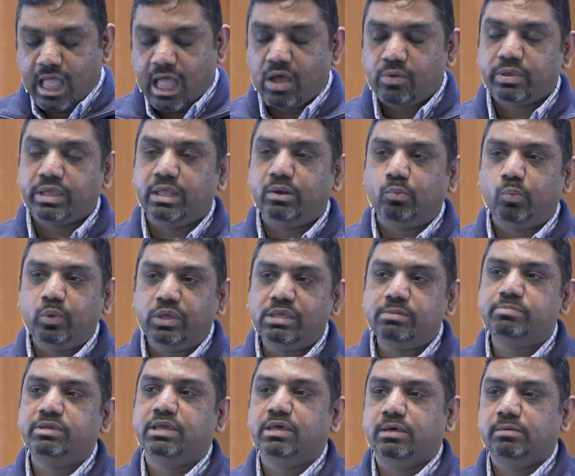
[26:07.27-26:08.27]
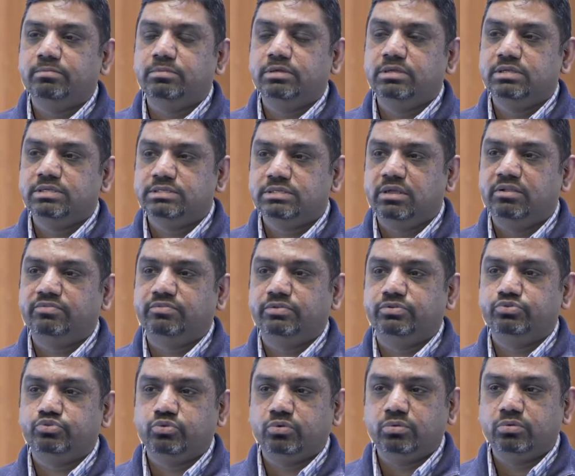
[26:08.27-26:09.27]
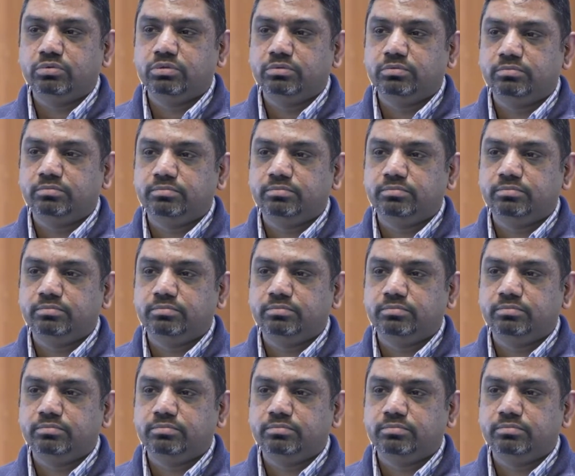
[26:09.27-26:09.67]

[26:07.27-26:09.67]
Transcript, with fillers: how can we become self controlled?